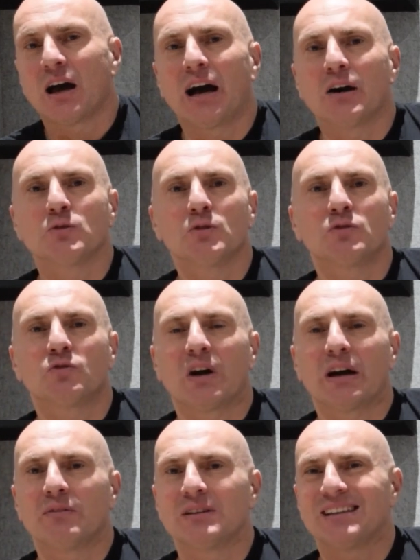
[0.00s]
How do you
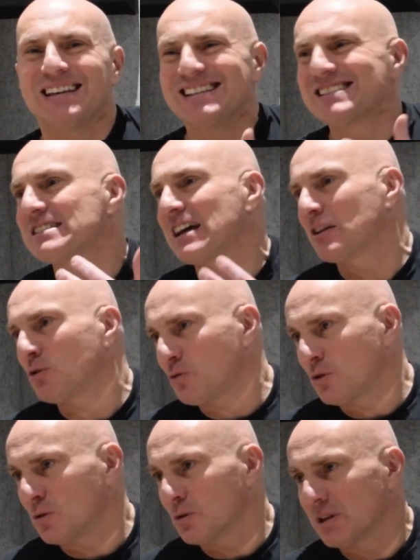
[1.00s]
drive it inside of
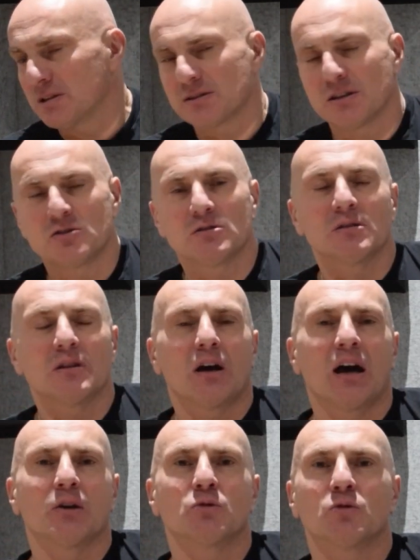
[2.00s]
your organization?
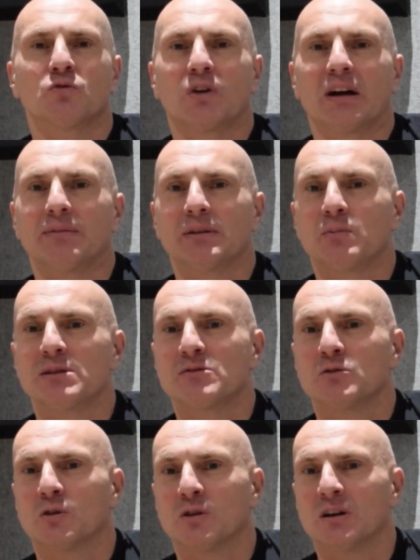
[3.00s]
How do you drive it with
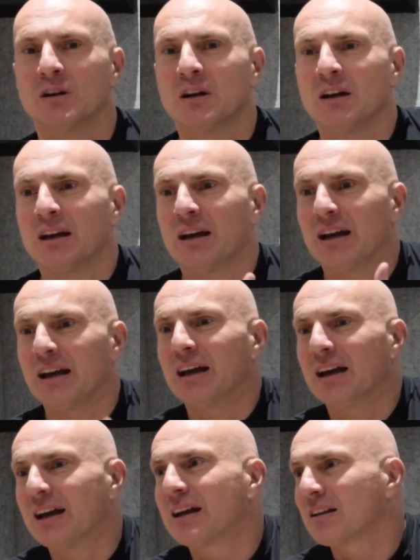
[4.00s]
your
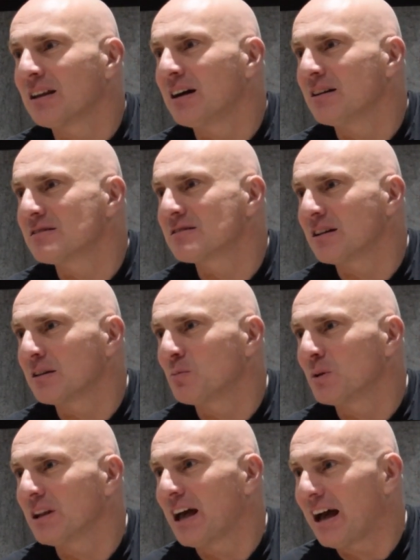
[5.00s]
clients that
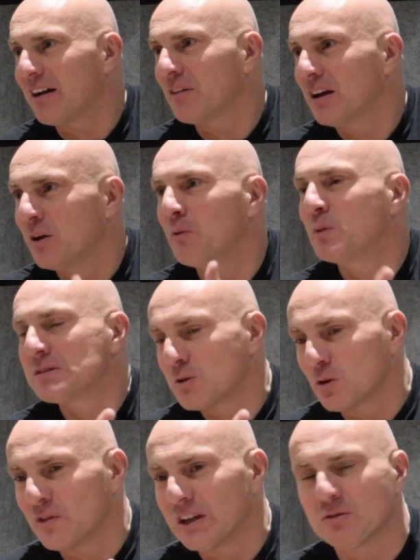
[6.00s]
will have, with
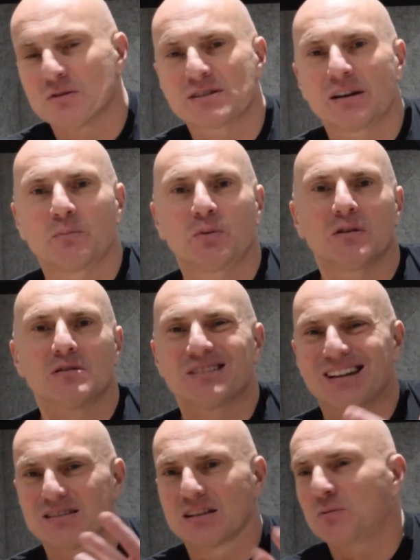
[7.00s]
your vendors, I
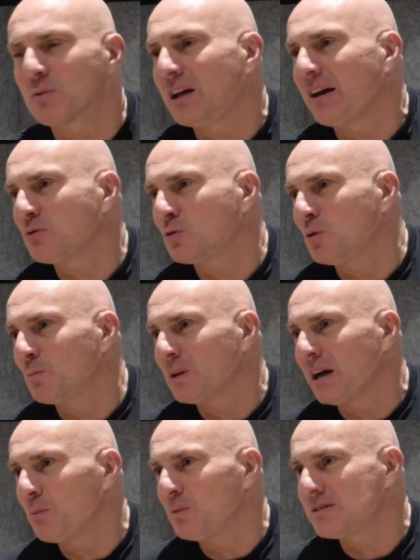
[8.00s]
apologize, that will have to
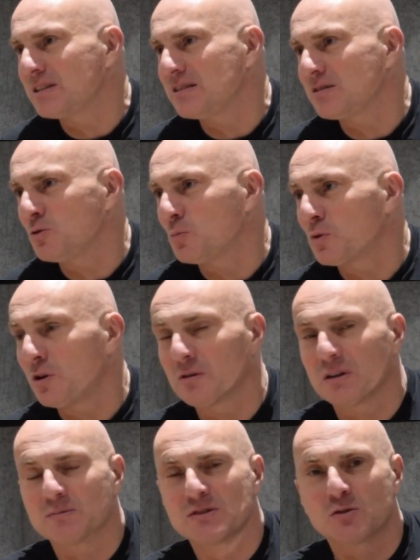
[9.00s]
comply with this new
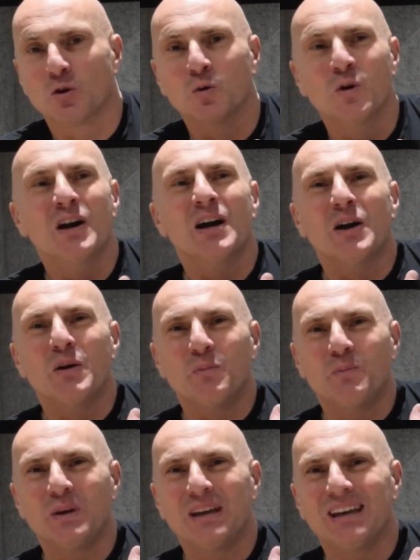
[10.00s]
program. So
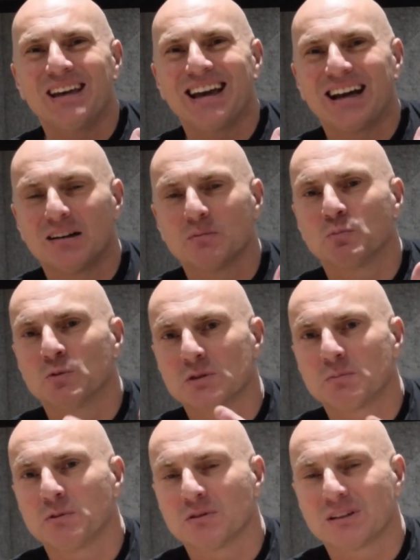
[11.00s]
we have
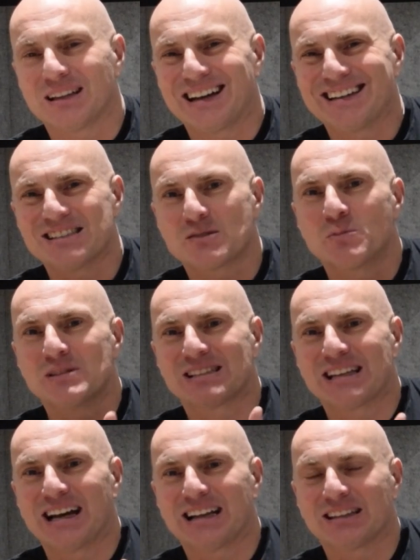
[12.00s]
multiple clients with
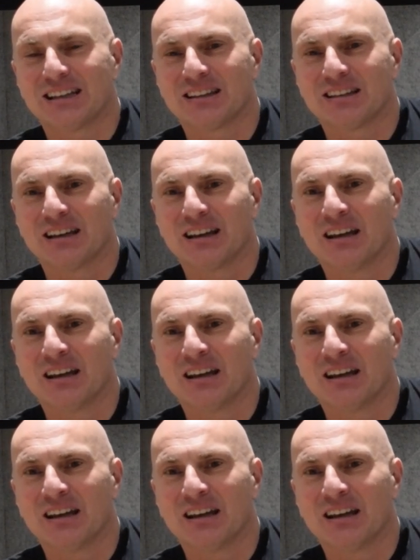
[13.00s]
that, and